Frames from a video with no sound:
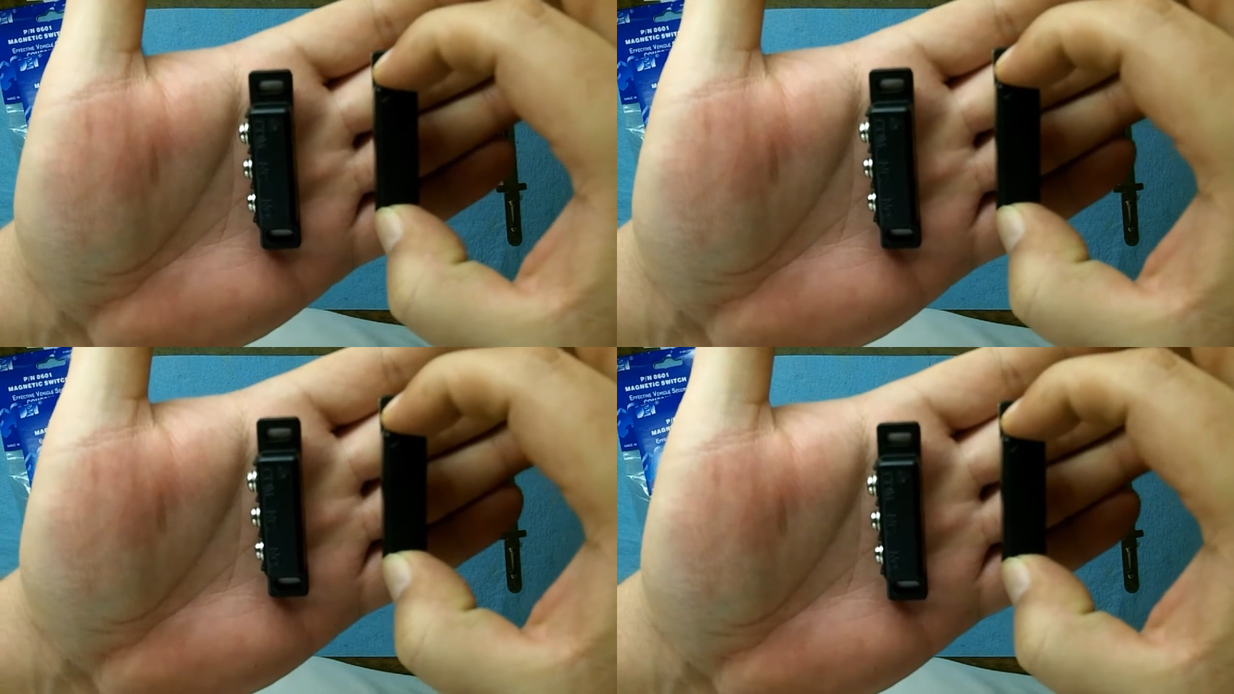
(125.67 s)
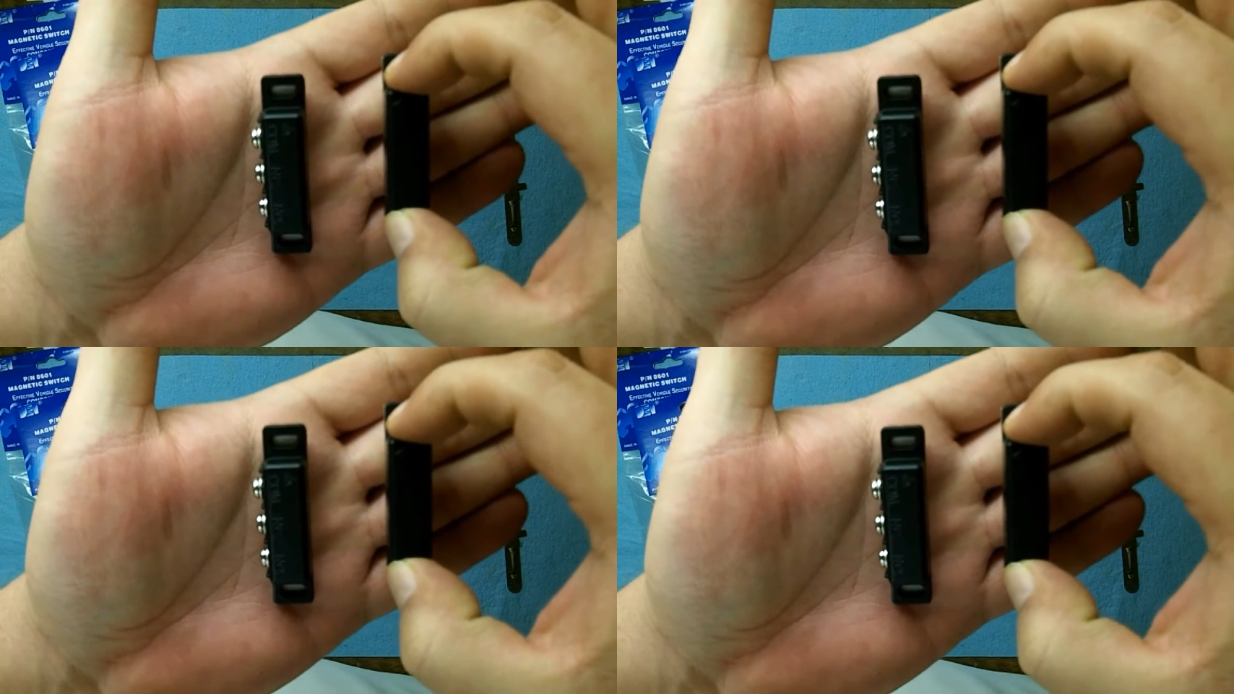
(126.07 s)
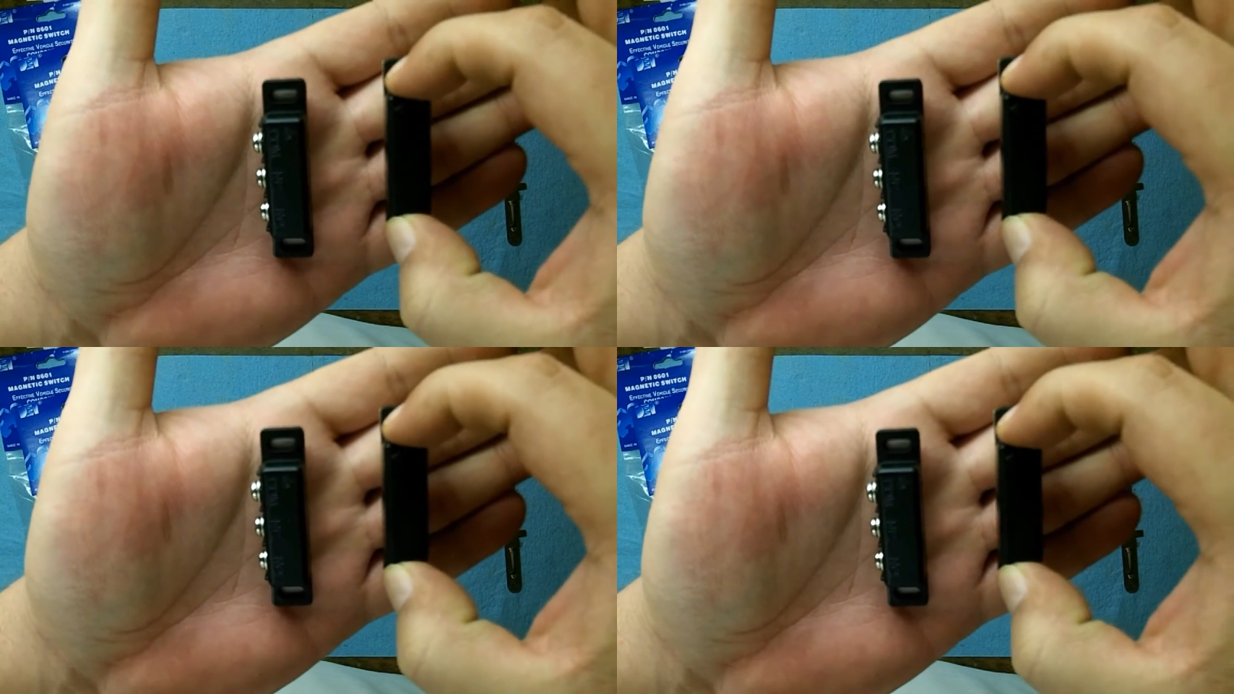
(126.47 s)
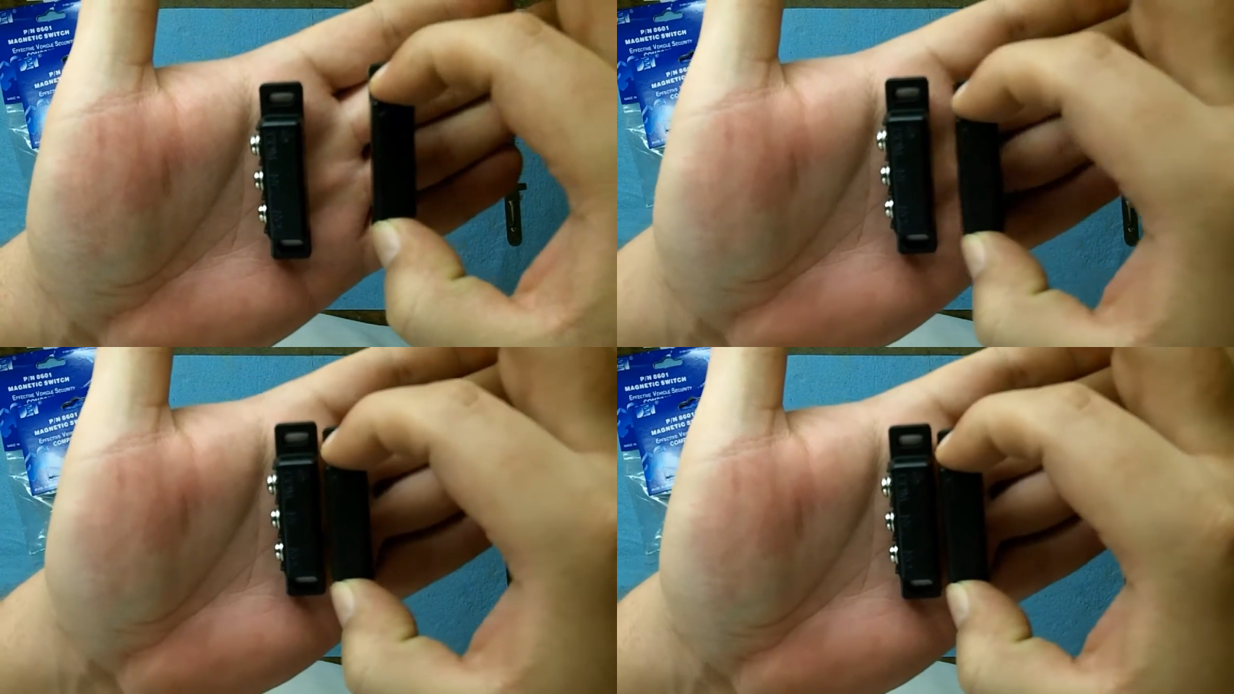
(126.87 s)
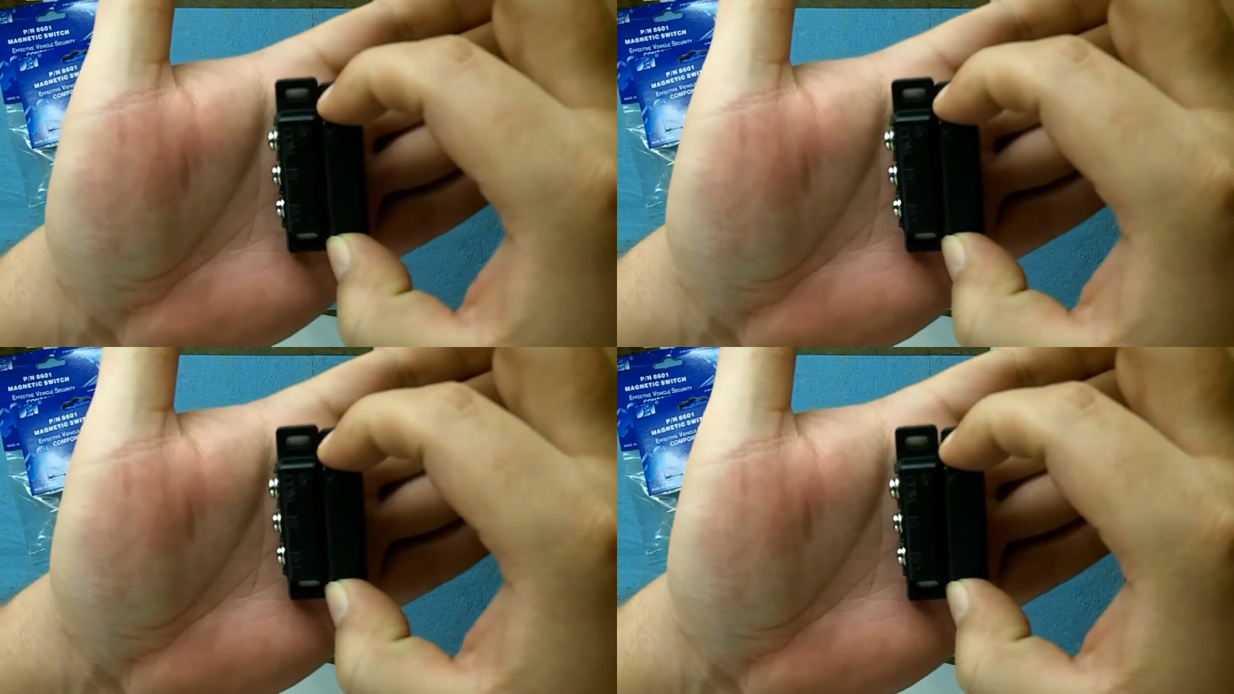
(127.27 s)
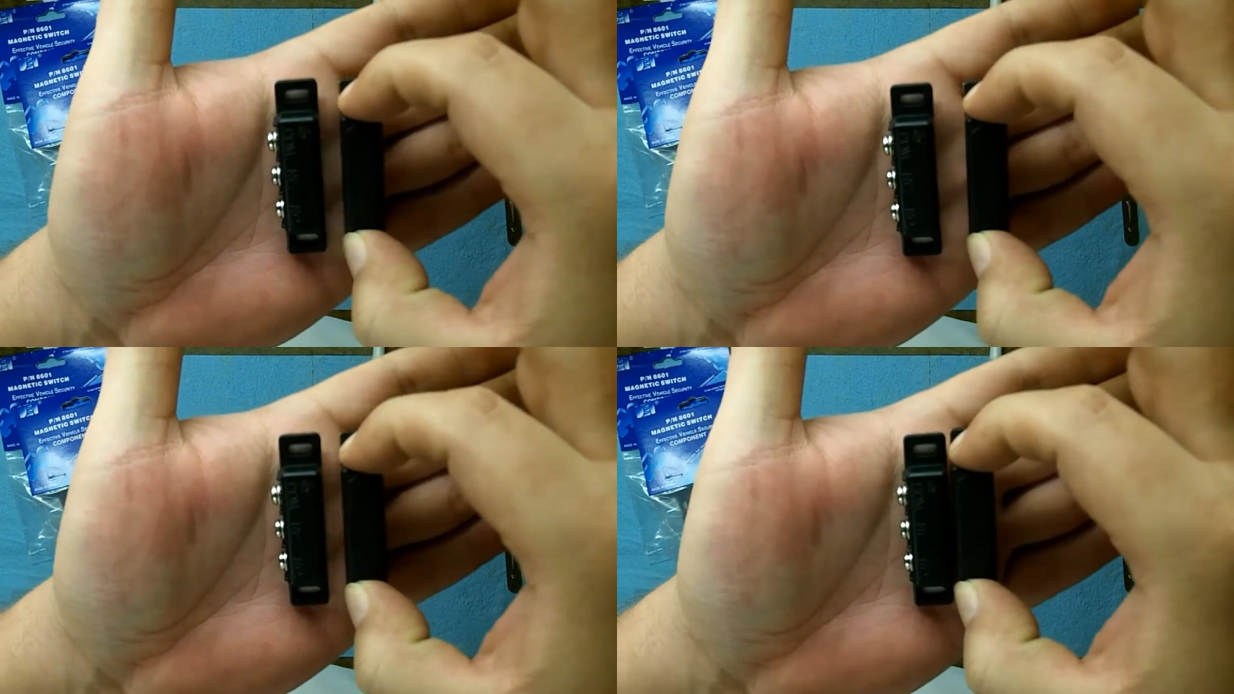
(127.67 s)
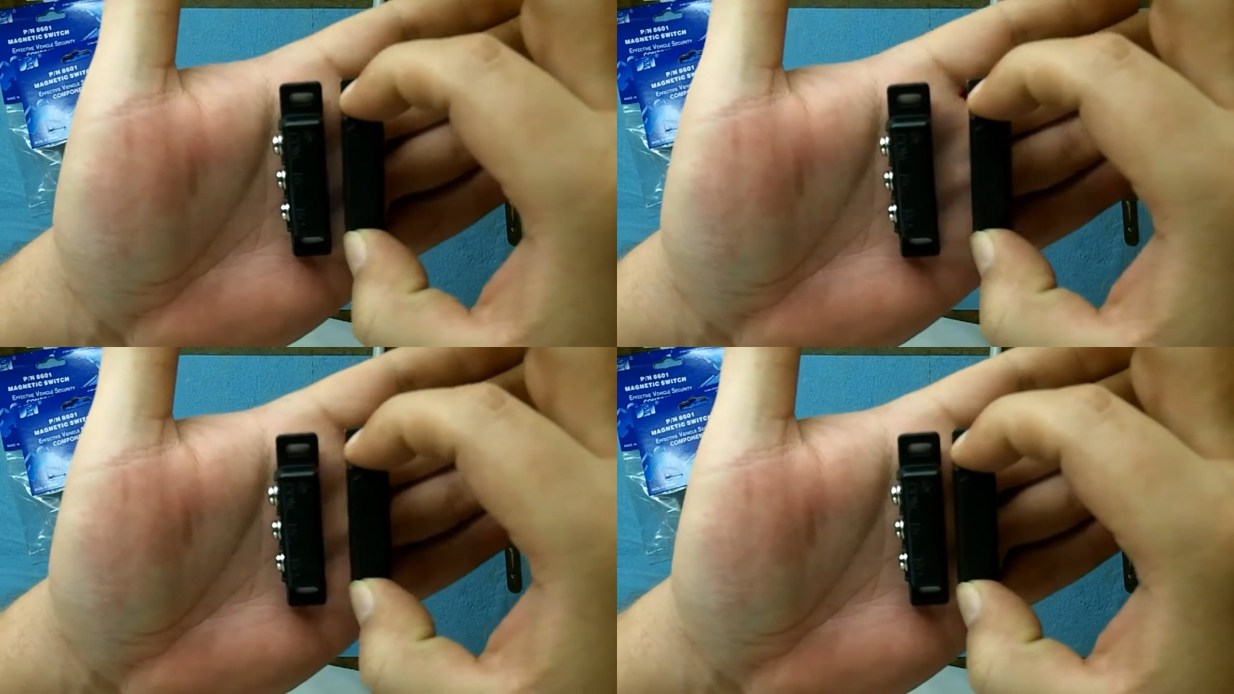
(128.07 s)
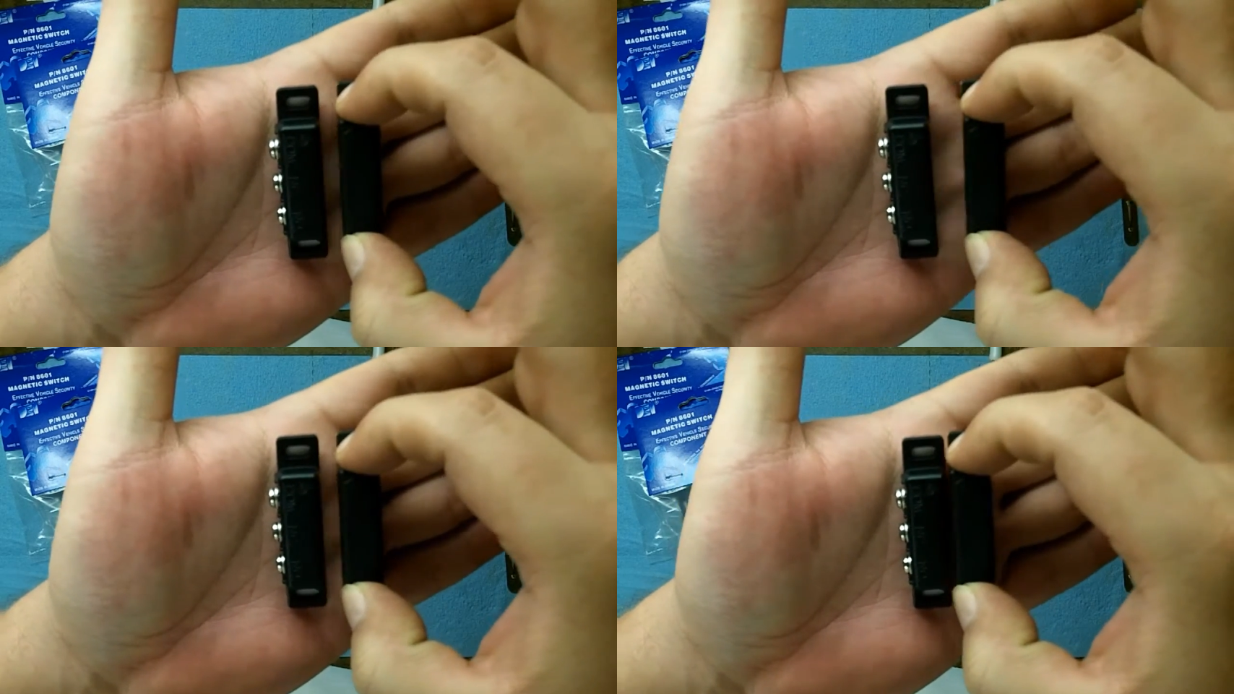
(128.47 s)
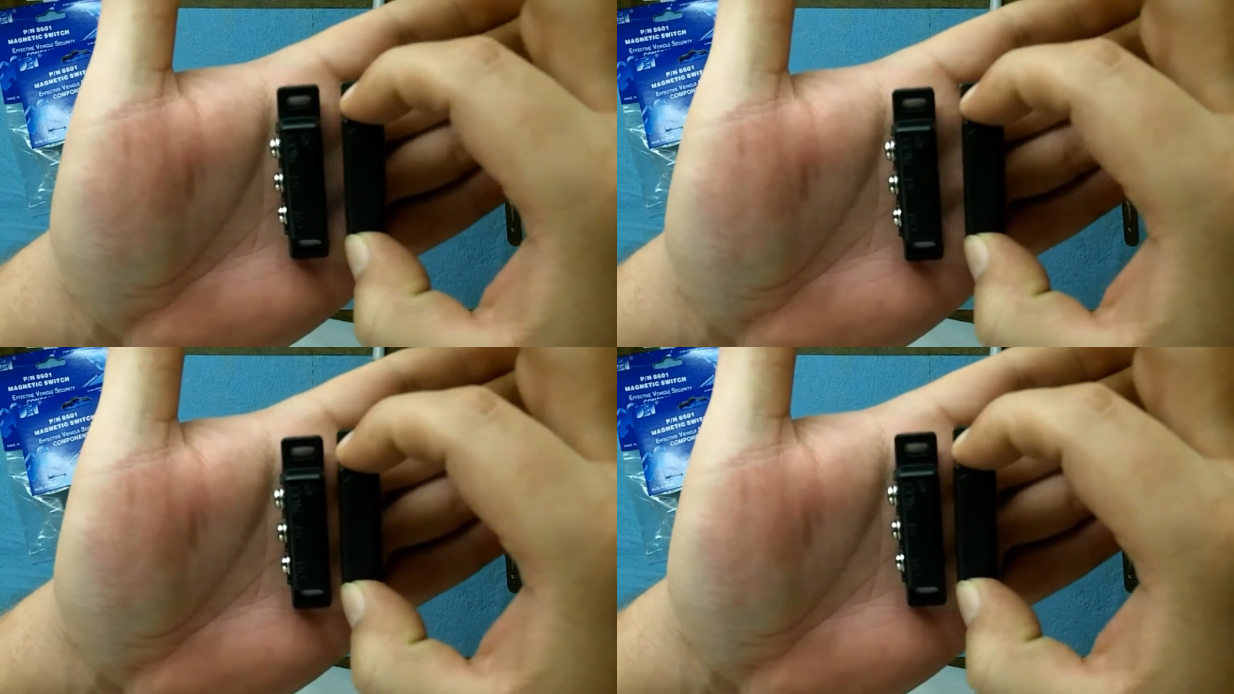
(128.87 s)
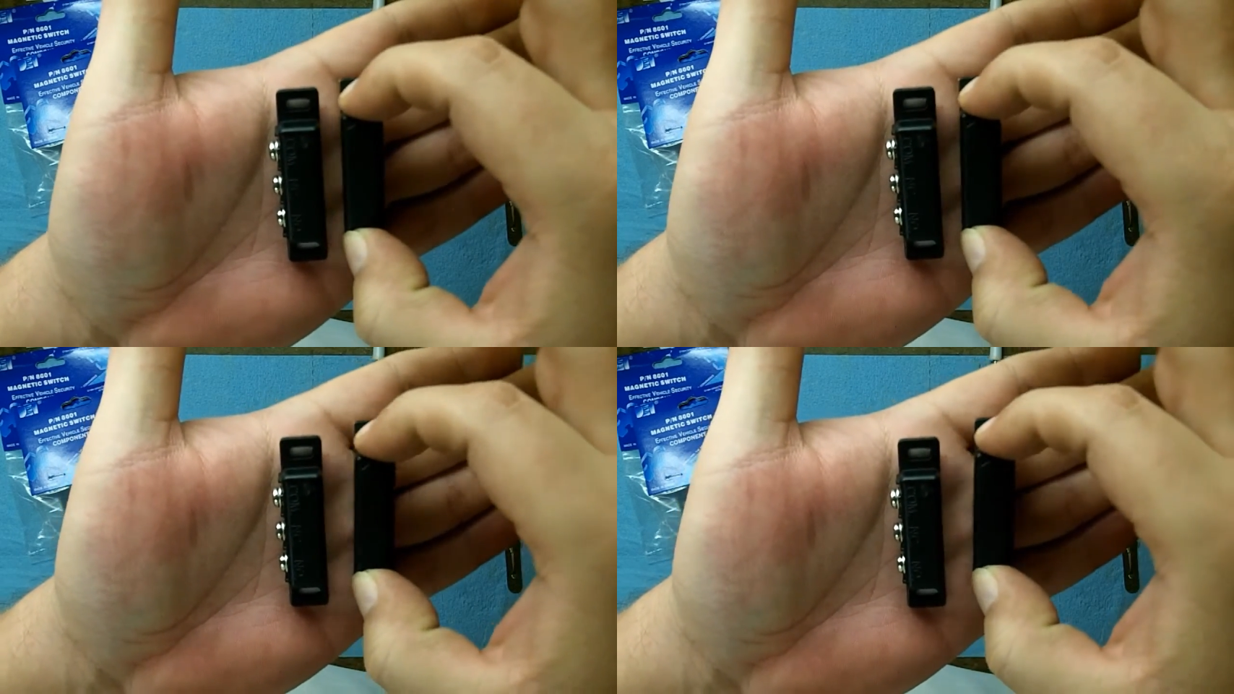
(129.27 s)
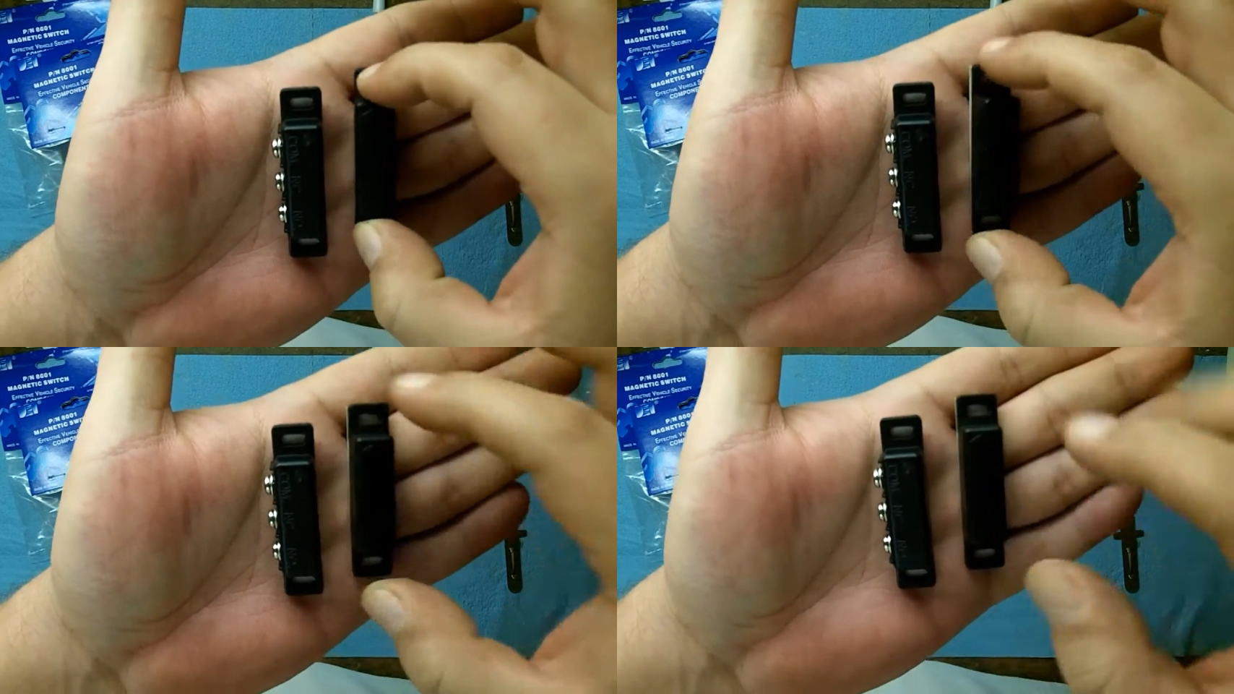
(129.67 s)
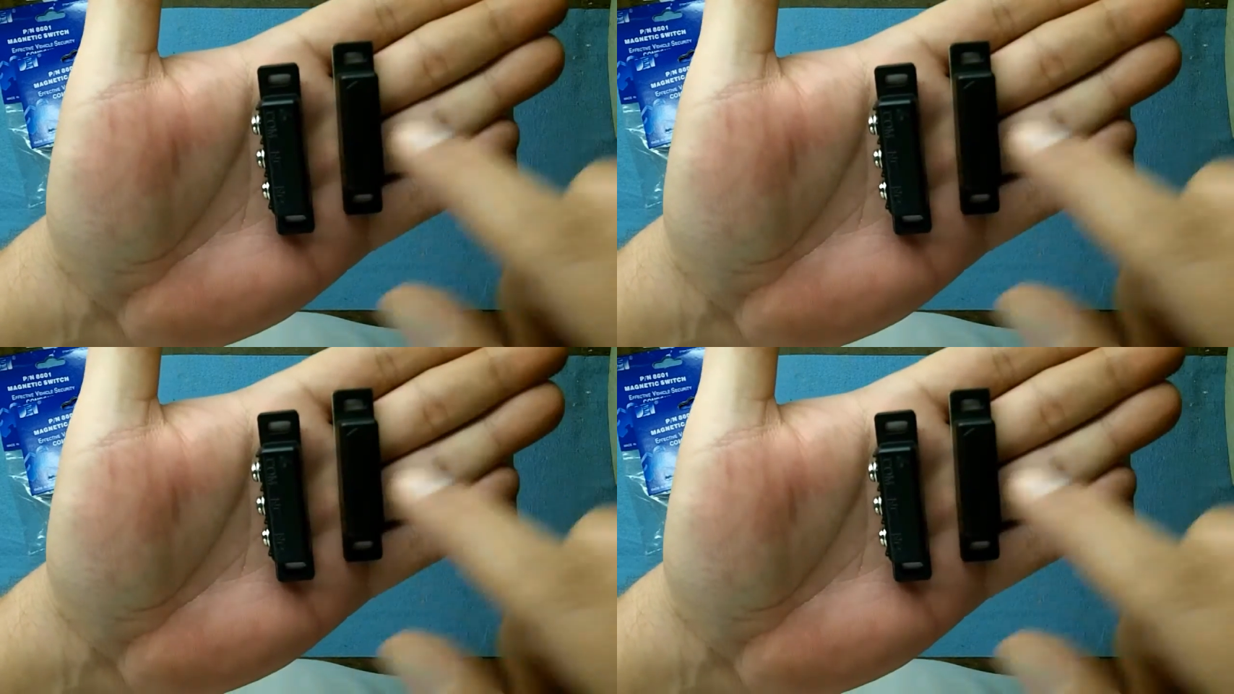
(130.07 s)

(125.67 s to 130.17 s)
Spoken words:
Nobody's mouth can be seen.